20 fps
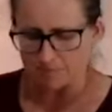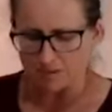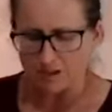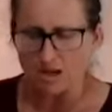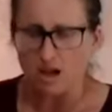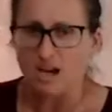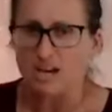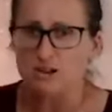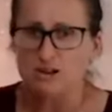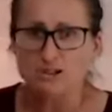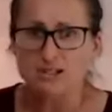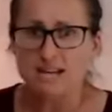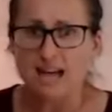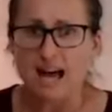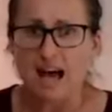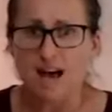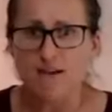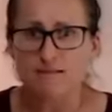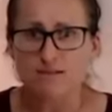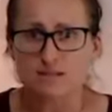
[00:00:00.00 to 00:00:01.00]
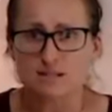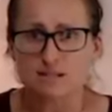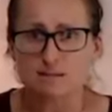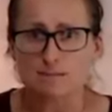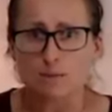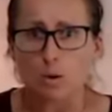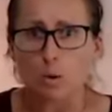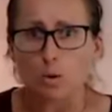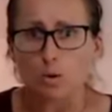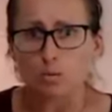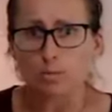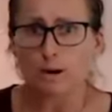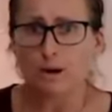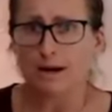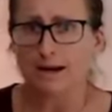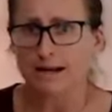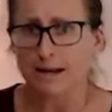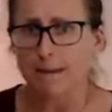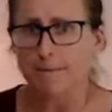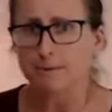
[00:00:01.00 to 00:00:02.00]
I use half a small
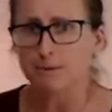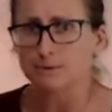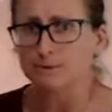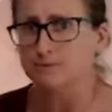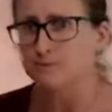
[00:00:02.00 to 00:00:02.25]
pineapple,